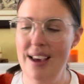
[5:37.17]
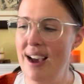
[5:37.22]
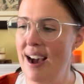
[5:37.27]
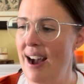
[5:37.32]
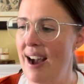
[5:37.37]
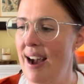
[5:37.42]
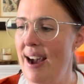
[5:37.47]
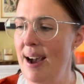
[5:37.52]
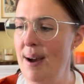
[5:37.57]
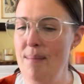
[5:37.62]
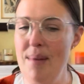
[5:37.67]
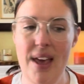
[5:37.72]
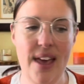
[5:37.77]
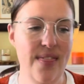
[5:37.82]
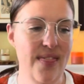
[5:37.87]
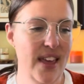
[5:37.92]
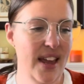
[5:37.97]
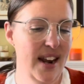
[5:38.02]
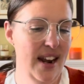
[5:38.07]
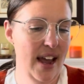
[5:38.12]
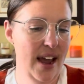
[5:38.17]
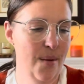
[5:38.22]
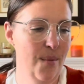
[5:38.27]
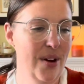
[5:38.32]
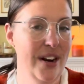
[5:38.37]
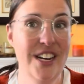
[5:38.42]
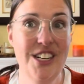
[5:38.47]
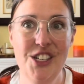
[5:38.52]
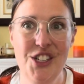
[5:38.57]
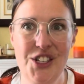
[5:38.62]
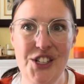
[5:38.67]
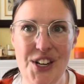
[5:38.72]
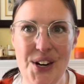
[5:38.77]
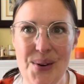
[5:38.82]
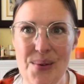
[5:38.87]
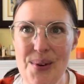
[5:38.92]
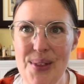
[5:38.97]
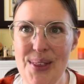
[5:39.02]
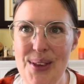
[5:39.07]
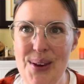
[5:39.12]
And then I wanted to share
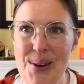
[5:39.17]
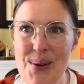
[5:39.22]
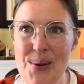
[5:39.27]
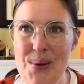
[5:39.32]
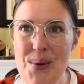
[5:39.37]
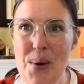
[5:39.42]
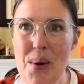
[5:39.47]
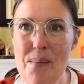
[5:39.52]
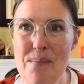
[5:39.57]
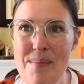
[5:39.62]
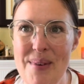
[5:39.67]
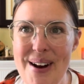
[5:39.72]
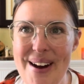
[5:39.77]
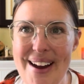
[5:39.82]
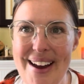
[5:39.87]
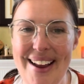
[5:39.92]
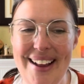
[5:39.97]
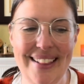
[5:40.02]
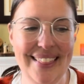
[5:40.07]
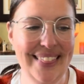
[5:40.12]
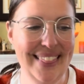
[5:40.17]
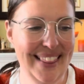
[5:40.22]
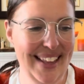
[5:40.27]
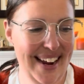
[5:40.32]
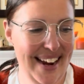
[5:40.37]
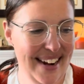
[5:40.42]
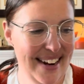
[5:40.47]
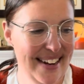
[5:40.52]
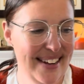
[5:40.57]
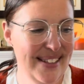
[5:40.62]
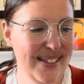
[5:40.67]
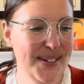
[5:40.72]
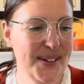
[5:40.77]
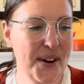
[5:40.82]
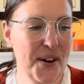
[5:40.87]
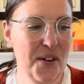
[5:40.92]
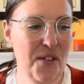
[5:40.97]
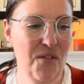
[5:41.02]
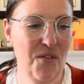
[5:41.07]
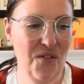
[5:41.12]
with you my latest
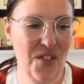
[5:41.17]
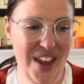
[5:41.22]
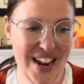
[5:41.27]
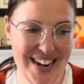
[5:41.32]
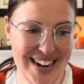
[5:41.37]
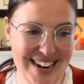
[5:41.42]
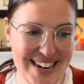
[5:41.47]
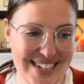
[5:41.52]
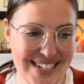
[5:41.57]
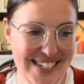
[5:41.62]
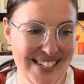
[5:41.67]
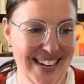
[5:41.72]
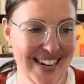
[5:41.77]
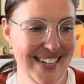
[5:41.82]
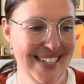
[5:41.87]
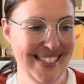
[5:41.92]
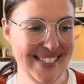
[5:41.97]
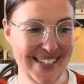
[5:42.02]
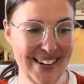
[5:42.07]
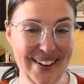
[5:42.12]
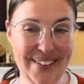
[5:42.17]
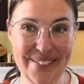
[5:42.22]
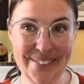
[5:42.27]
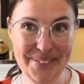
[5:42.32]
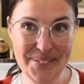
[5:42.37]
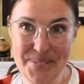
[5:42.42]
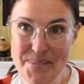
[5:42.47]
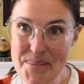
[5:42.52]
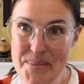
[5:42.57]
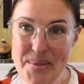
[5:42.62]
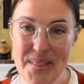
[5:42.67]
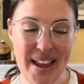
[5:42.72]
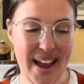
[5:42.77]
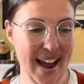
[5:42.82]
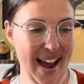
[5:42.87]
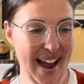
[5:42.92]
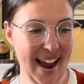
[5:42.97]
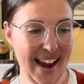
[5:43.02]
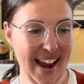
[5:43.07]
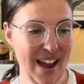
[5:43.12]
finish. So
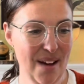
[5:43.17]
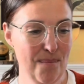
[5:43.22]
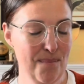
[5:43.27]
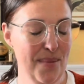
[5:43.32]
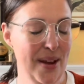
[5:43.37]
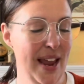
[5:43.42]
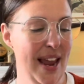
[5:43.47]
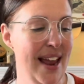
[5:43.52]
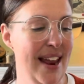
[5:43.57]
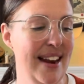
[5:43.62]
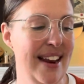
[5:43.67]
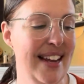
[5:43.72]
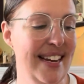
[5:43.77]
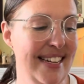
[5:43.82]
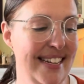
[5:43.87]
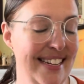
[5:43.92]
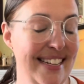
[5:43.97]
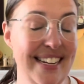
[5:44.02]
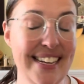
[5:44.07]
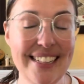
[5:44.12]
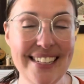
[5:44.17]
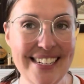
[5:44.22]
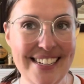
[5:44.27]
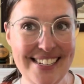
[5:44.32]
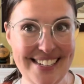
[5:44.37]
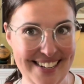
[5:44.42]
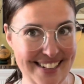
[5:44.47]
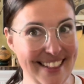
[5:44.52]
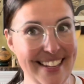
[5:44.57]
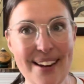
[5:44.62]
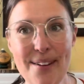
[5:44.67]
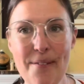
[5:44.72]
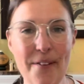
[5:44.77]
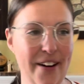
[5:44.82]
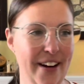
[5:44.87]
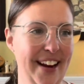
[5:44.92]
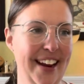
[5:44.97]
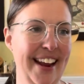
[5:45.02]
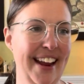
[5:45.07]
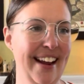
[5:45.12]
I have been diligently
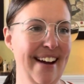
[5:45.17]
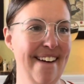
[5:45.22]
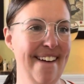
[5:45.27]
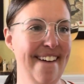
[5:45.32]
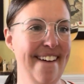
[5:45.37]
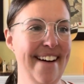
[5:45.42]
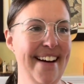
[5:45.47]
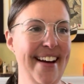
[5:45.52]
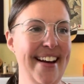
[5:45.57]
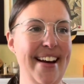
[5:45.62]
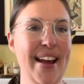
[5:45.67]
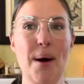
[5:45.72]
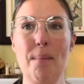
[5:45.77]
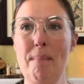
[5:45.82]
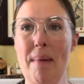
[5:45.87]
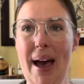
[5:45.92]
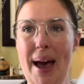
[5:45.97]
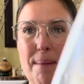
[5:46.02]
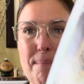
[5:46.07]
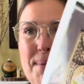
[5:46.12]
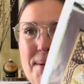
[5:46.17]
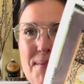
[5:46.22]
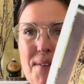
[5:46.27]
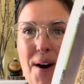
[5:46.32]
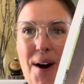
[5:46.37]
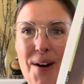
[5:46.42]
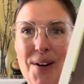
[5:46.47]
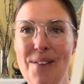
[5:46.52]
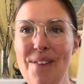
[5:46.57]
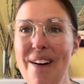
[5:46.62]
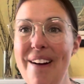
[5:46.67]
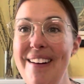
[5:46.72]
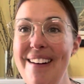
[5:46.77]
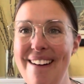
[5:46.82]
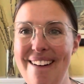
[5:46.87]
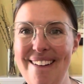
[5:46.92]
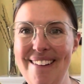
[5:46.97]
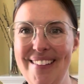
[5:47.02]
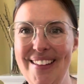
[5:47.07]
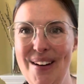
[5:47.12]
working on Map of Hawk Run
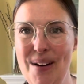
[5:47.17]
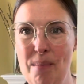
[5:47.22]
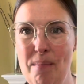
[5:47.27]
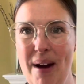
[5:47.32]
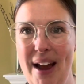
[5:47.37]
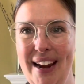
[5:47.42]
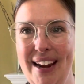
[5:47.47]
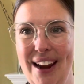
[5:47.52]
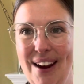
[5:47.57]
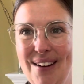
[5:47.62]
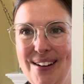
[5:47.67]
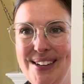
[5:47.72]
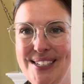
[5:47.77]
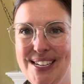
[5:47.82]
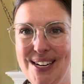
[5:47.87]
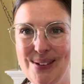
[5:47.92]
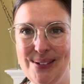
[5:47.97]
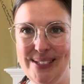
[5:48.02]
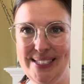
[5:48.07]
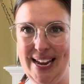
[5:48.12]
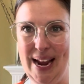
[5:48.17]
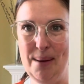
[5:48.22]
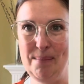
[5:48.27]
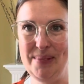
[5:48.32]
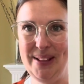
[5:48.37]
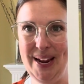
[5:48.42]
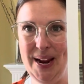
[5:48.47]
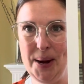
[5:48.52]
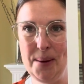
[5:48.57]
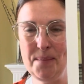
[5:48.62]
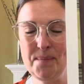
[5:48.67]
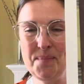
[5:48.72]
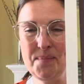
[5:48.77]
Hollow by Carriage House Sampling.